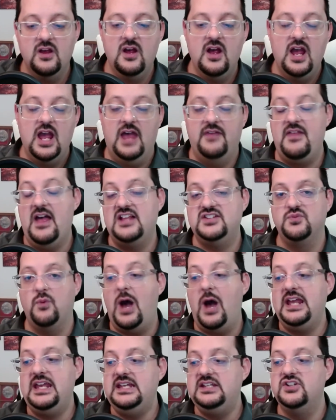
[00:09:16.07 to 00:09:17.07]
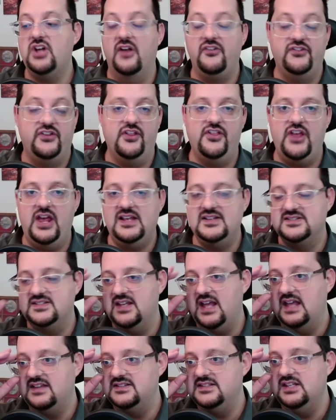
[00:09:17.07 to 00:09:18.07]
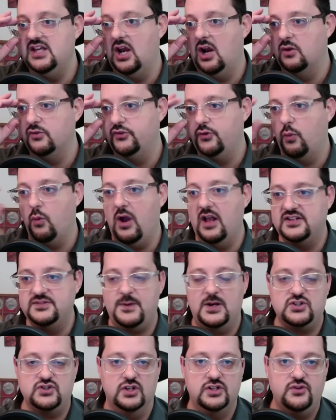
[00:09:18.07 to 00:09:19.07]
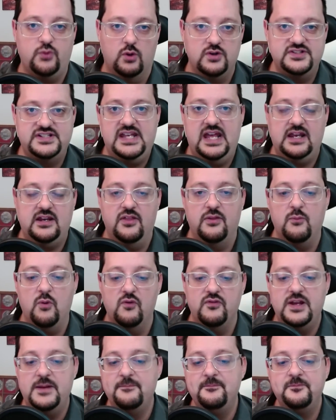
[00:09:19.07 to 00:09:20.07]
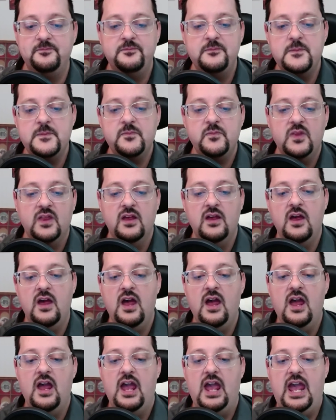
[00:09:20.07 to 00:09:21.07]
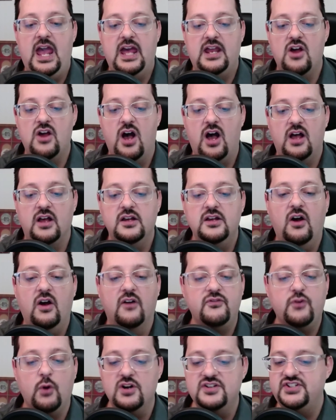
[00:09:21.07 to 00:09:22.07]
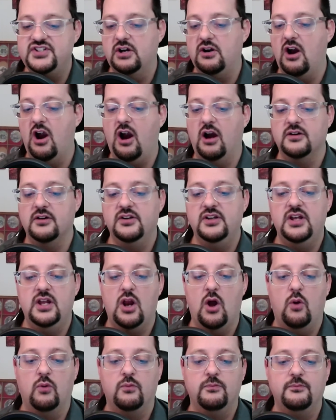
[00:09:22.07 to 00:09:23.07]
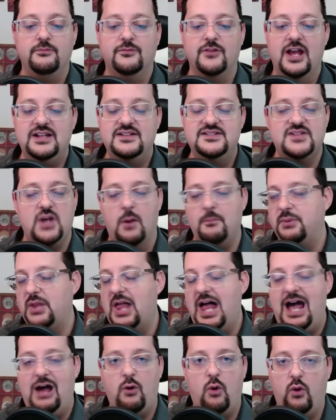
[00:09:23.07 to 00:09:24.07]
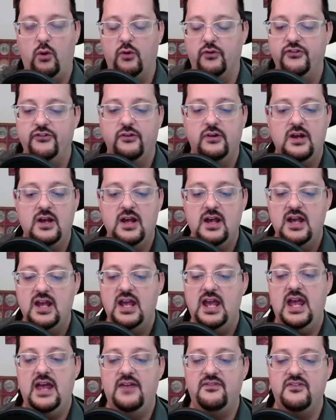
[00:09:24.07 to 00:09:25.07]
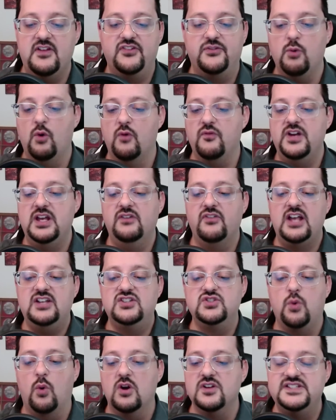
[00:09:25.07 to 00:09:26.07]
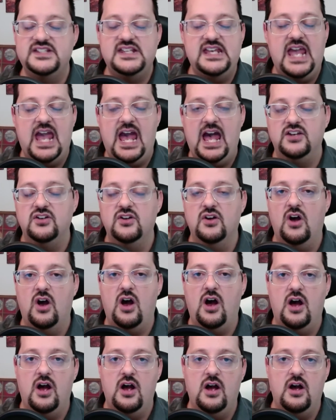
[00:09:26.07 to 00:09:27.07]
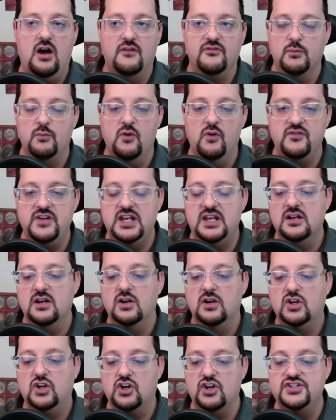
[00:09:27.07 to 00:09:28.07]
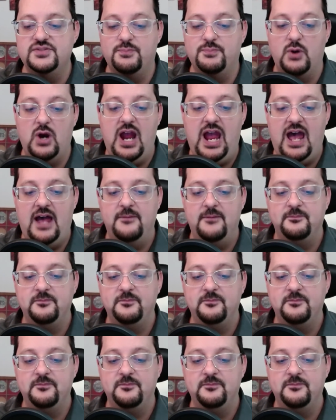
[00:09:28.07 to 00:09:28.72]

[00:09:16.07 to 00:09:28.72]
And that's why he does the things, at you know, especially towards the end of the movie. And, of course, there are, you know, like, dumb plot holes in this movie. Like, towards the end of the movie, Chris Pratt,